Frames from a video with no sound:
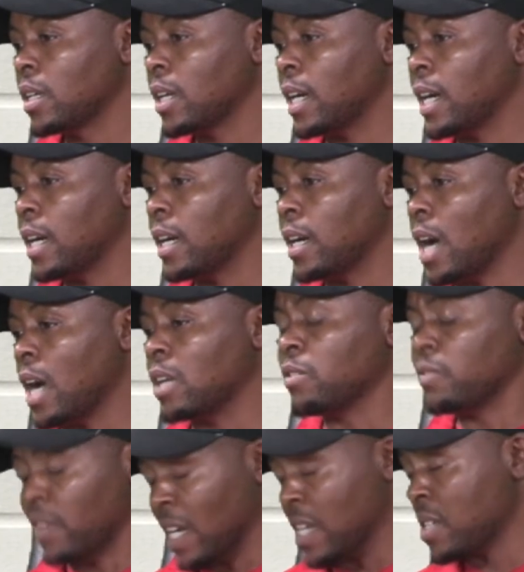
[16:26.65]

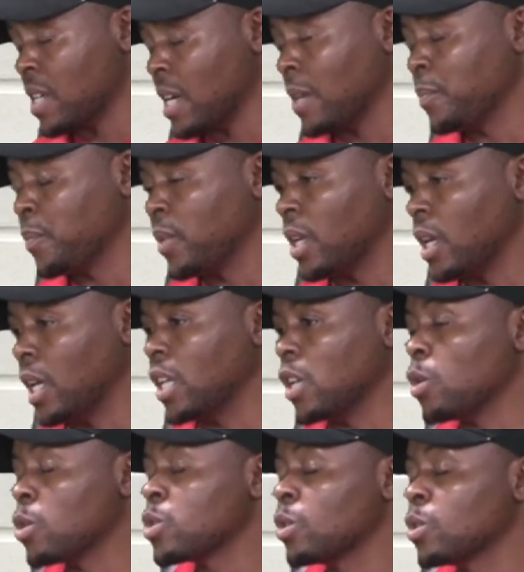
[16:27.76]
advisor and
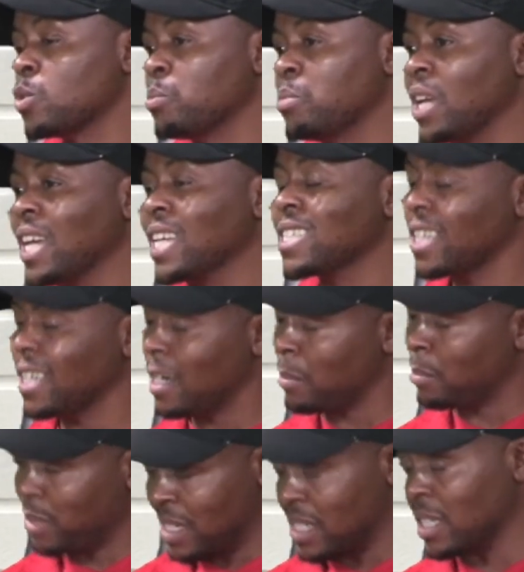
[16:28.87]
also to be a
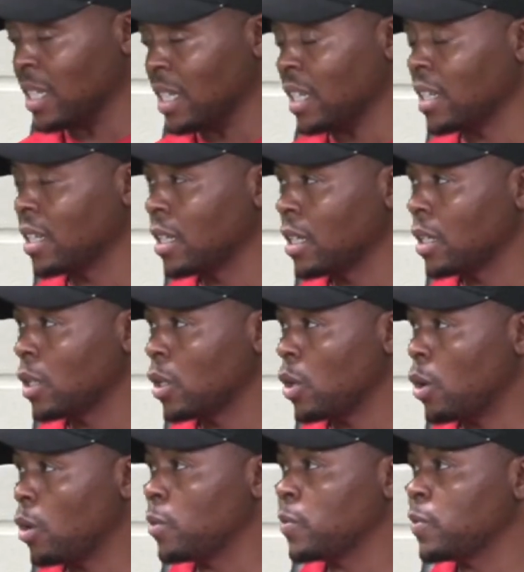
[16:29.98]
chairperson
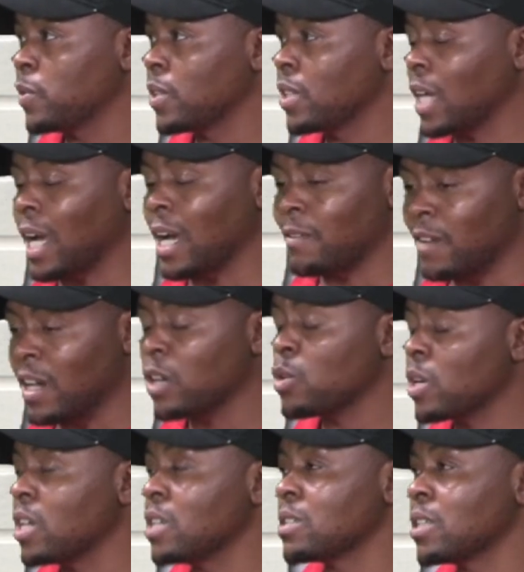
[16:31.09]
of the
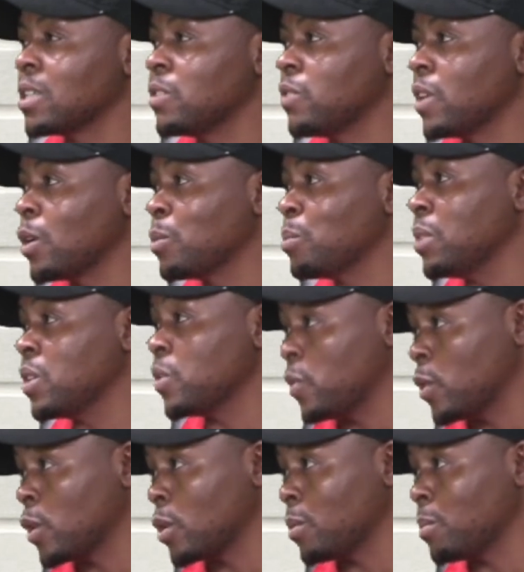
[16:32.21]
Kavango East Development
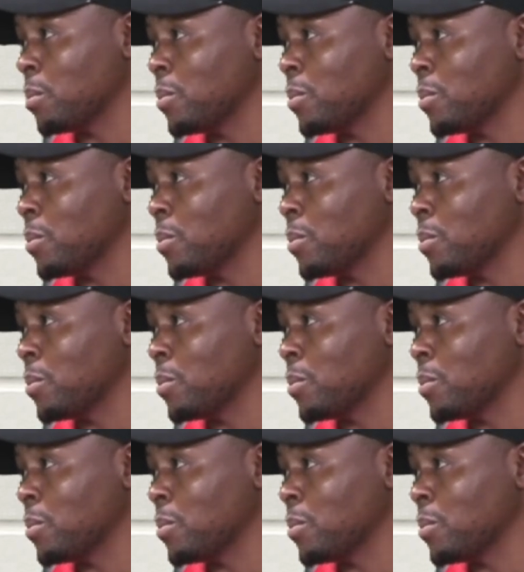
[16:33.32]
Forum,